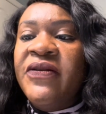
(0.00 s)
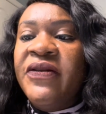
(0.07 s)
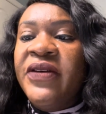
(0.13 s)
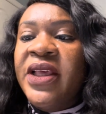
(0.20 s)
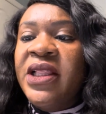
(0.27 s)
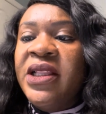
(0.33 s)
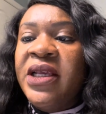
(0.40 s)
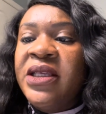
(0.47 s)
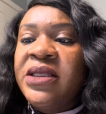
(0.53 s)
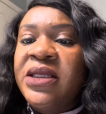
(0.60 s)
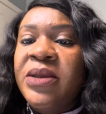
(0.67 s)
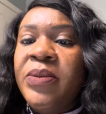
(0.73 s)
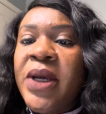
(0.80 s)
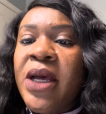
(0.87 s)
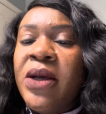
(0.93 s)
feelings
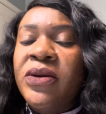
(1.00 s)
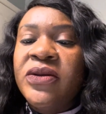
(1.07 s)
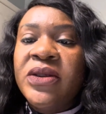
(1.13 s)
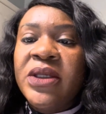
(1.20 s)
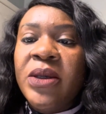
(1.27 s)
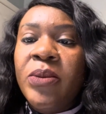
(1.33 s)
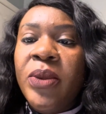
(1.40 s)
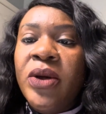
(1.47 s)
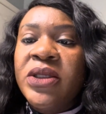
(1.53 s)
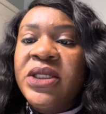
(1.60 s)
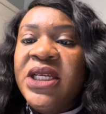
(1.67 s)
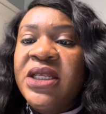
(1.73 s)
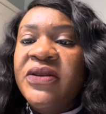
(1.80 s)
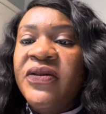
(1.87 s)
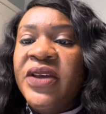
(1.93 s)
about
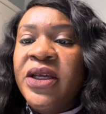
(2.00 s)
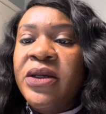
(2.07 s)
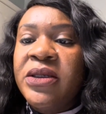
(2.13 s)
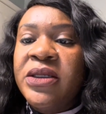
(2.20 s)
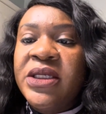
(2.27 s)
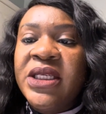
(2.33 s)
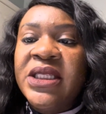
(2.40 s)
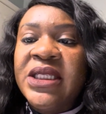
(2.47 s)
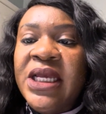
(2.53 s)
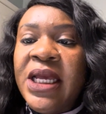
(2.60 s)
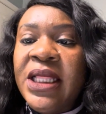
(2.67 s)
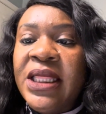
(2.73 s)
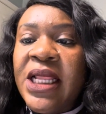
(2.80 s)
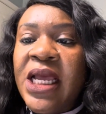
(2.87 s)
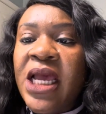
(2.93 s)
important figures in
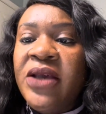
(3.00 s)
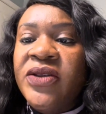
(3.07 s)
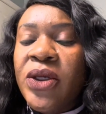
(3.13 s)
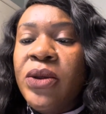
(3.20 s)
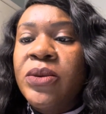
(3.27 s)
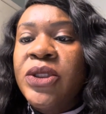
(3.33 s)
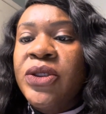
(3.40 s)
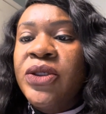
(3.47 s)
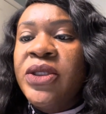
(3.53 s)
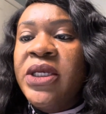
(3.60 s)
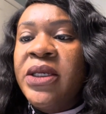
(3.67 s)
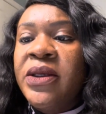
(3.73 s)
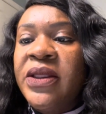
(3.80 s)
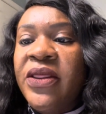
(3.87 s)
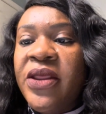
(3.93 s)
their lives onto the